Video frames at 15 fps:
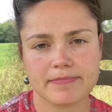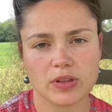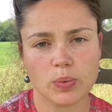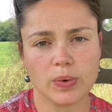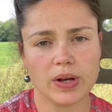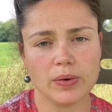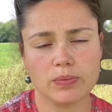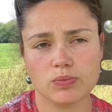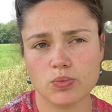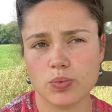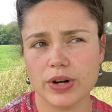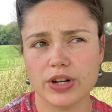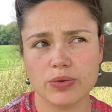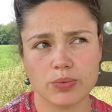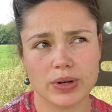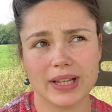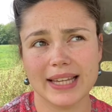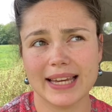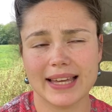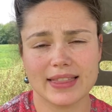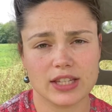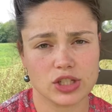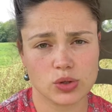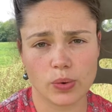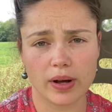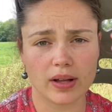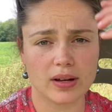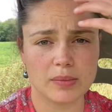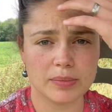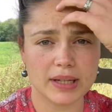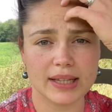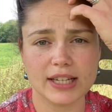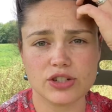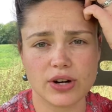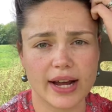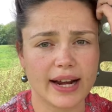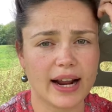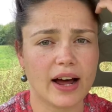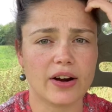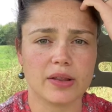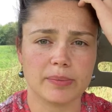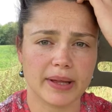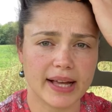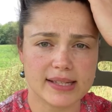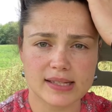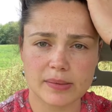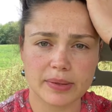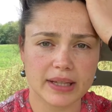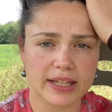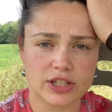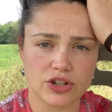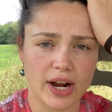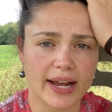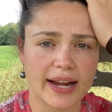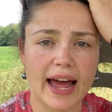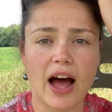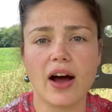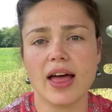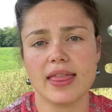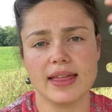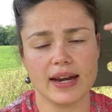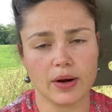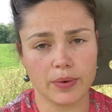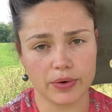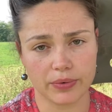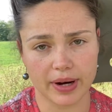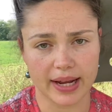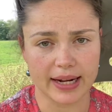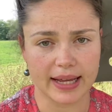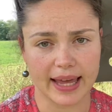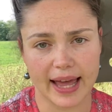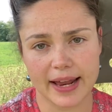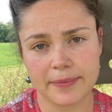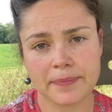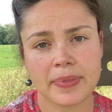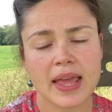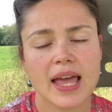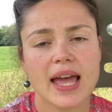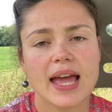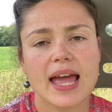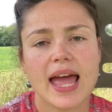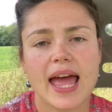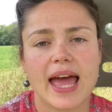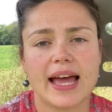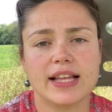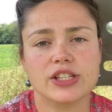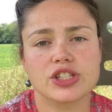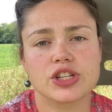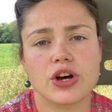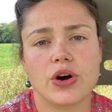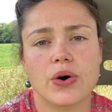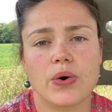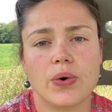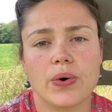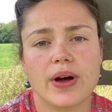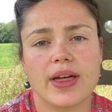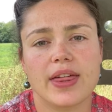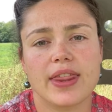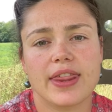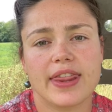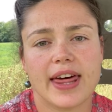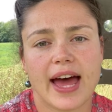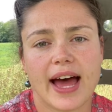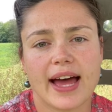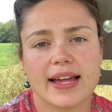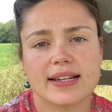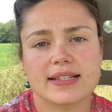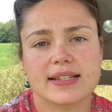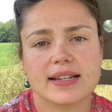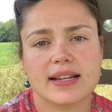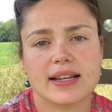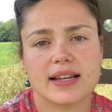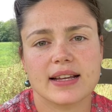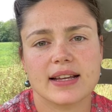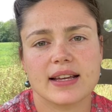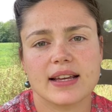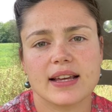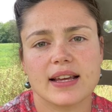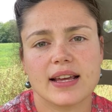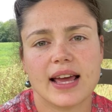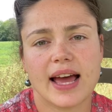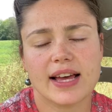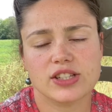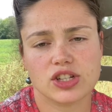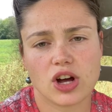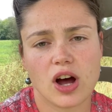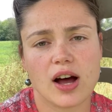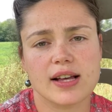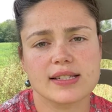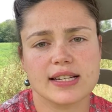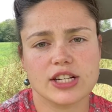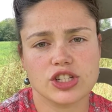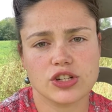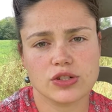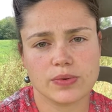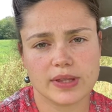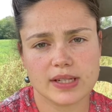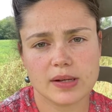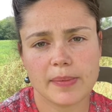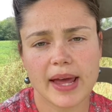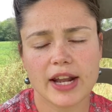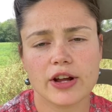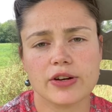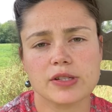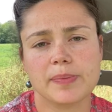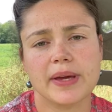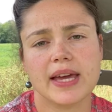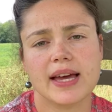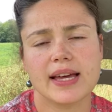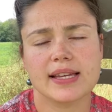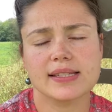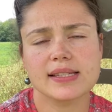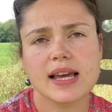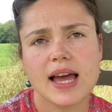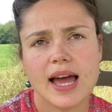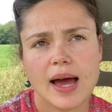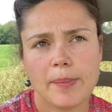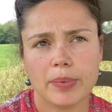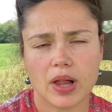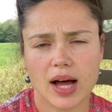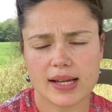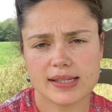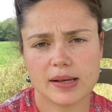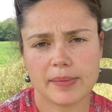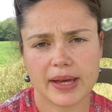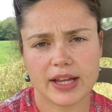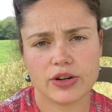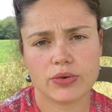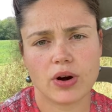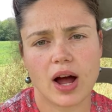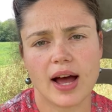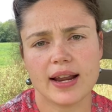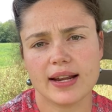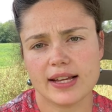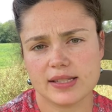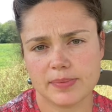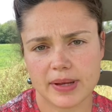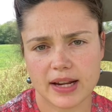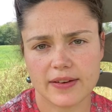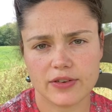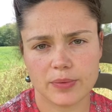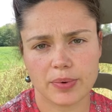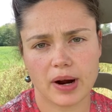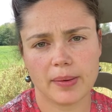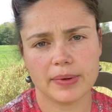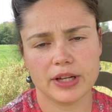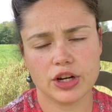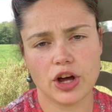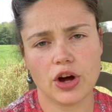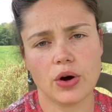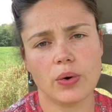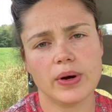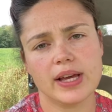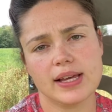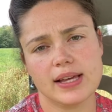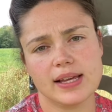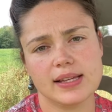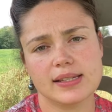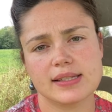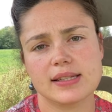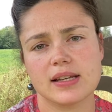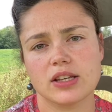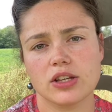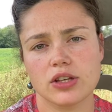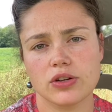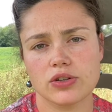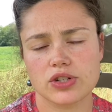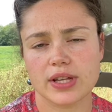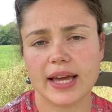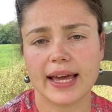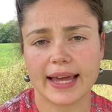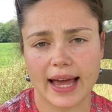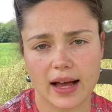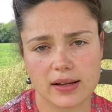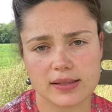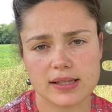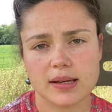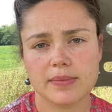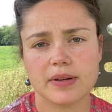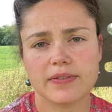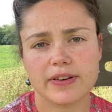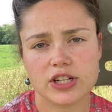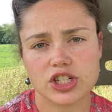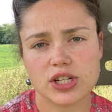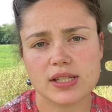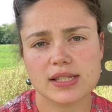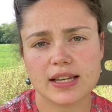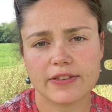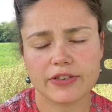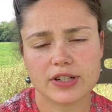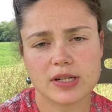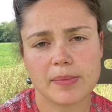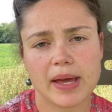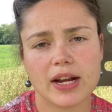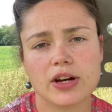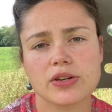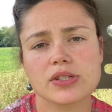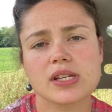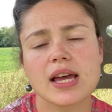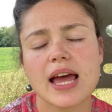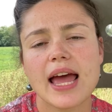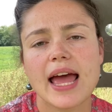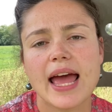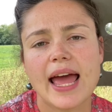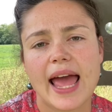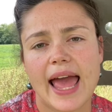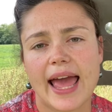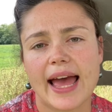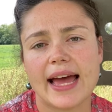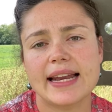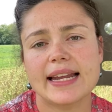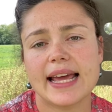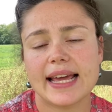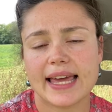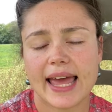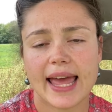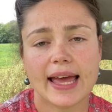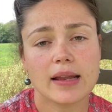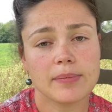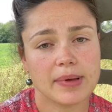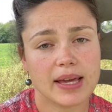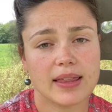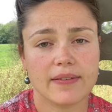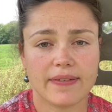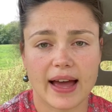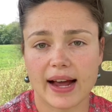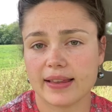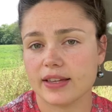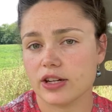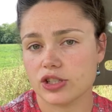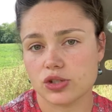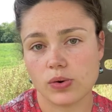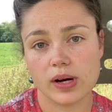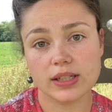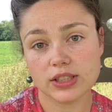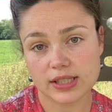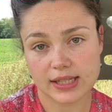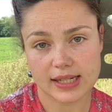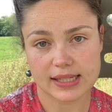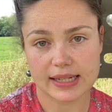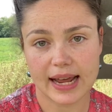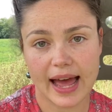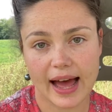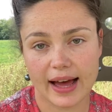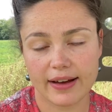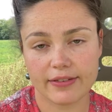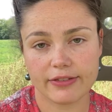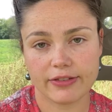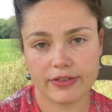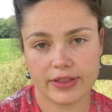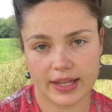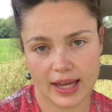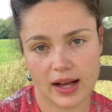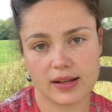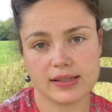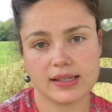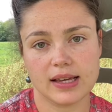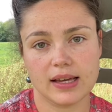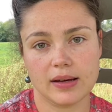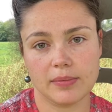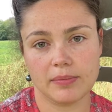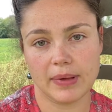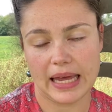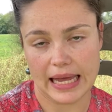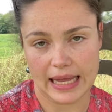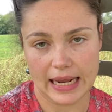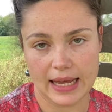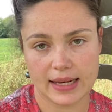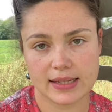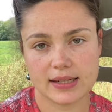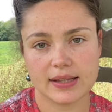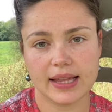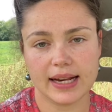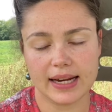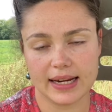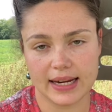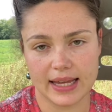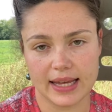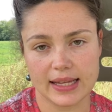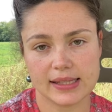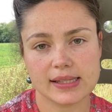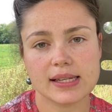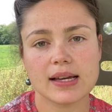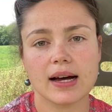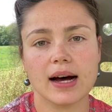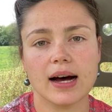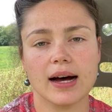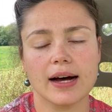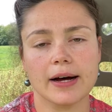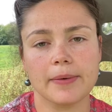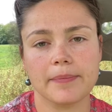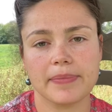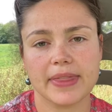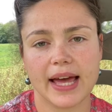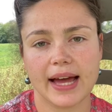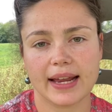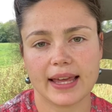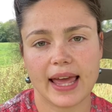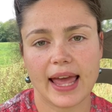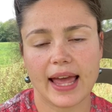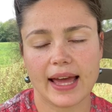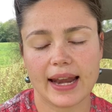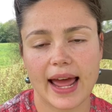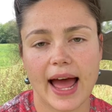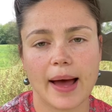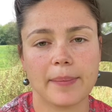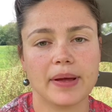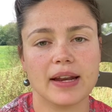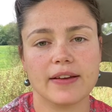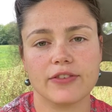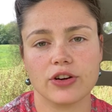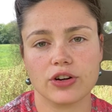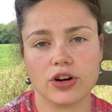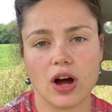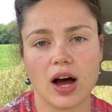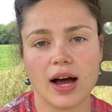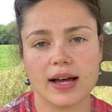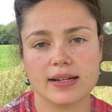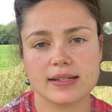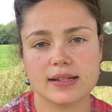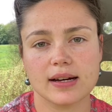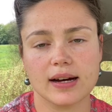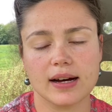we wouldn't really get the soil completely dried out or the plants completely dried out, and then it would rain again. And so that has caused issues with the tomatoes because blossom end rot, as many of you probably know, is usually a calcium deficiency for tomatoes. And it can be the fact that your soil just doesn't have the calcium in it that it needs. That can happen if you're not